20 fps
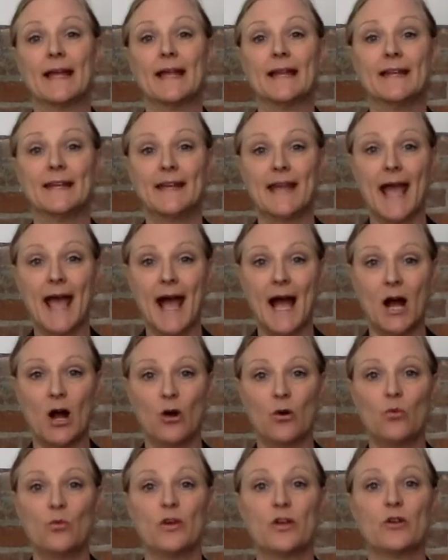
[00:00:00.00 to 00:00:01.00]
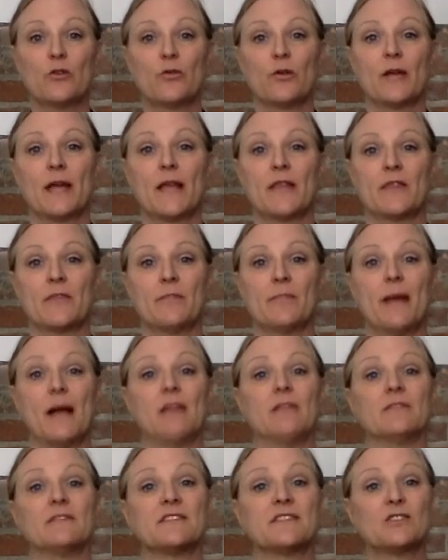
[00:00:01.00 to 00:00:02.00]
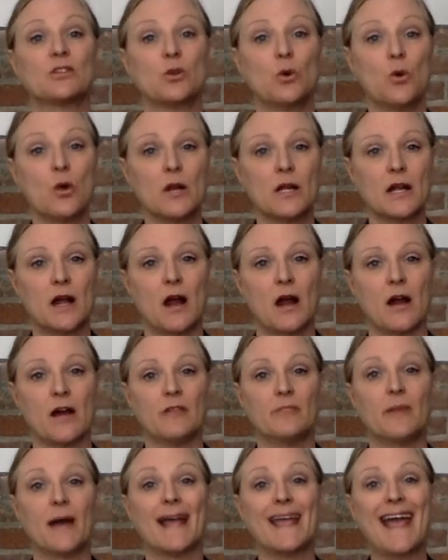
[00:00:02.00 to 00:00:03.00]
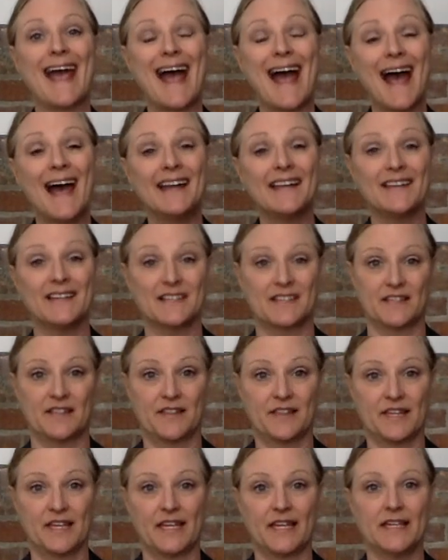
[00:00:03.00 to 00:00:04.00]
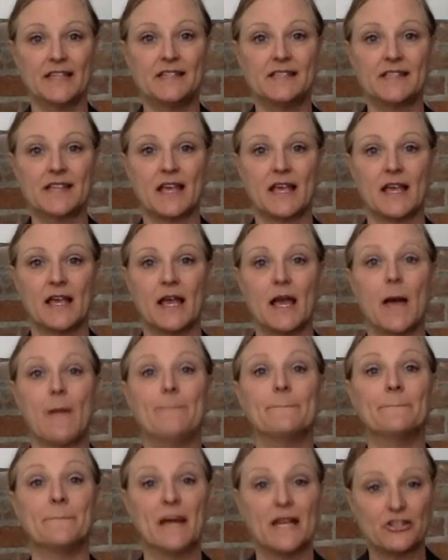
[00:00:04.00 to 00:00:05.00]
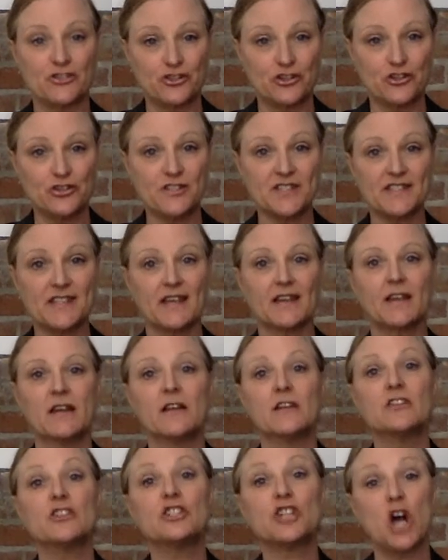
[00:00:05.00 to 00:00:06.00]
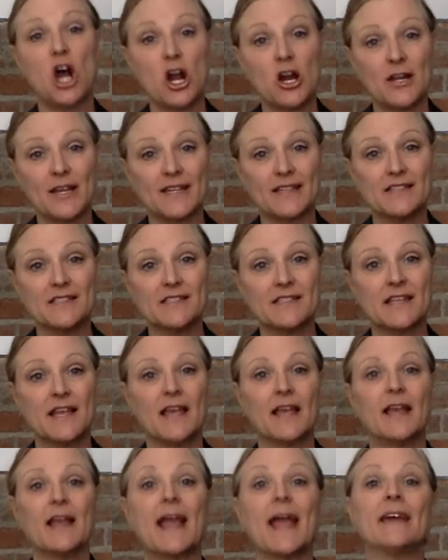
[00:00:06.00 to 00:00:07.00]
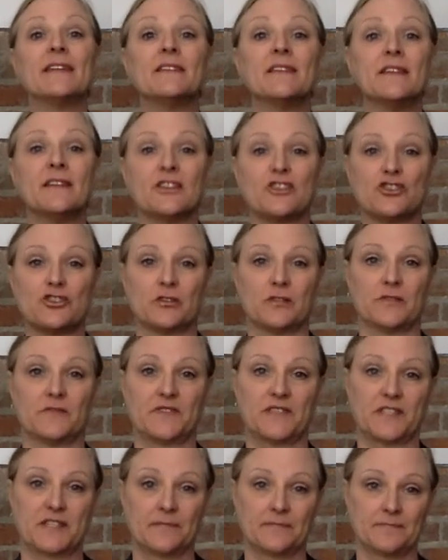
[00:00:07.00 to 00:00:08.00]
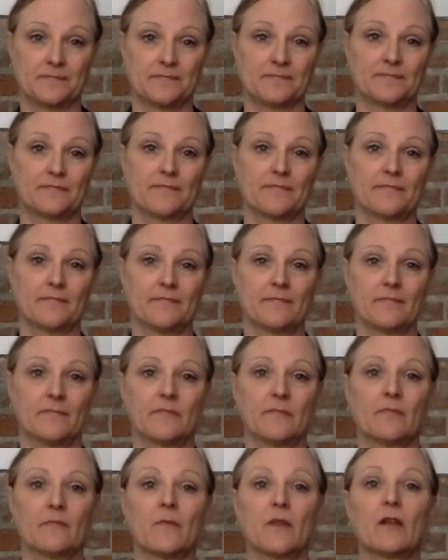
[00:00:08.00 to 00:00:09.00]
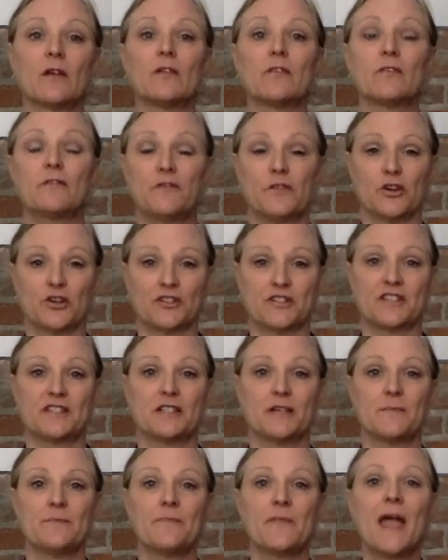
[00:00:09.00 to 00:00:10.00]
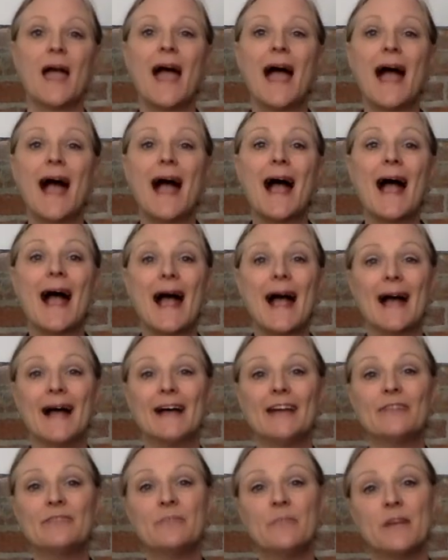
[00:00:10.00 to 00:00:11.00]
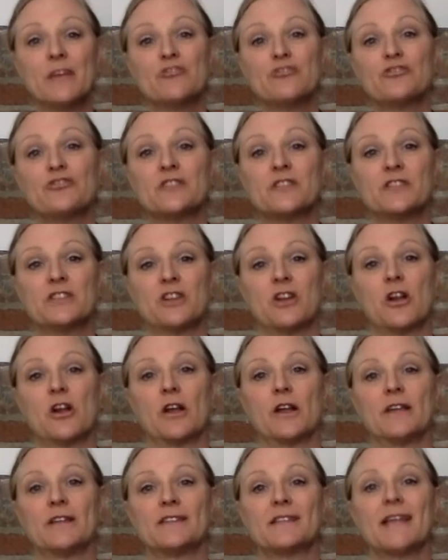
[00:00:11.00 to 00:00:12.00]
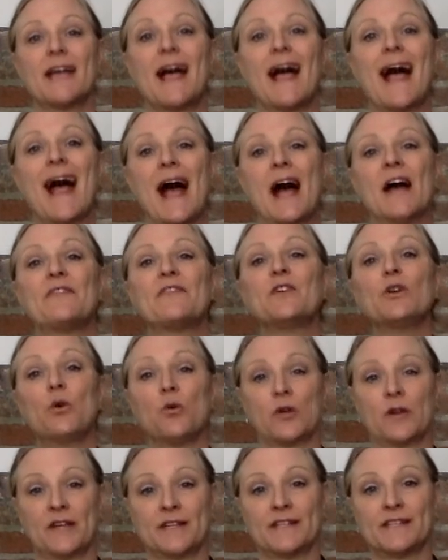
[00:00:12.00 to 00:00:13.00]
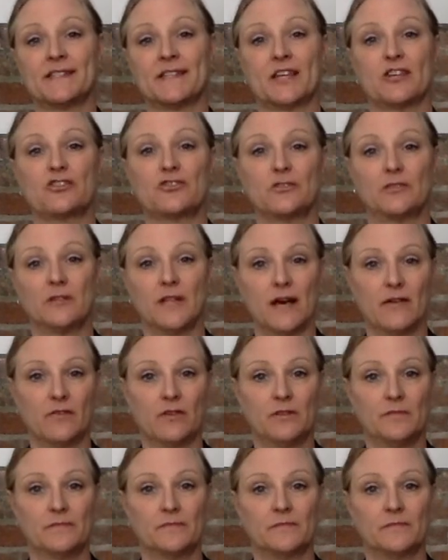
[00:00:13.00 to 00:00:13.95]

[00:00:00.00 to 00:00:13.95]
Now we create the balanced scorecard by adding to these measures, targets, and initiatives. First, add measures and targets at the organizational level.